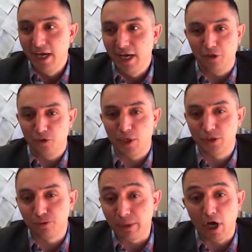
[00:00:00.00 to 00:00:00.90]
I don't
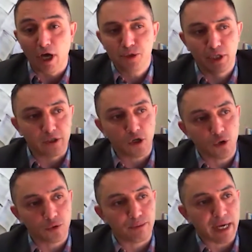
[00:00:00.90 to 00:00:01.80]
want to be obsolete.
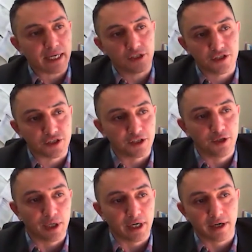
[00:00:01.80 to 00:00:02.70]
Oh, the packages
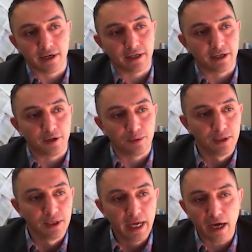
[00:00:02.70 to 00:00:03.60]
are
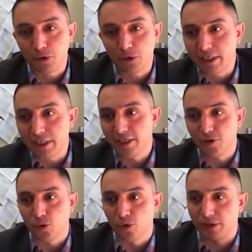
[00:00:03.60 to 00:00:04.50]
outdated,
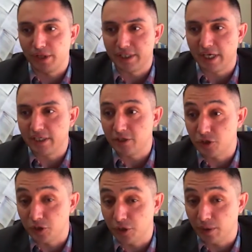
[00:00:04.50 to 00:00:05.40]
or the
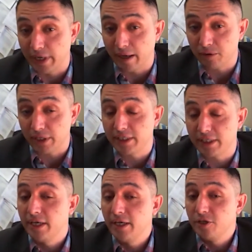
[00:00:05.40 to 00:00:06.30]
techniques are
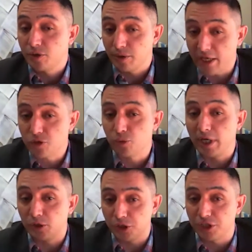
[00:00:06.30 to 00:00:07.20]
outdated. So that's why
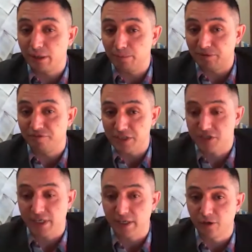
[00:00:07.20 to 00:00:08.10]
you should keep
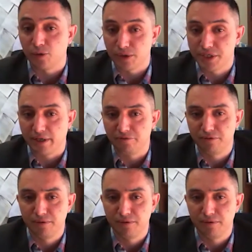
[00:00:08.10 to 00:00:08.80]
investing in yourself.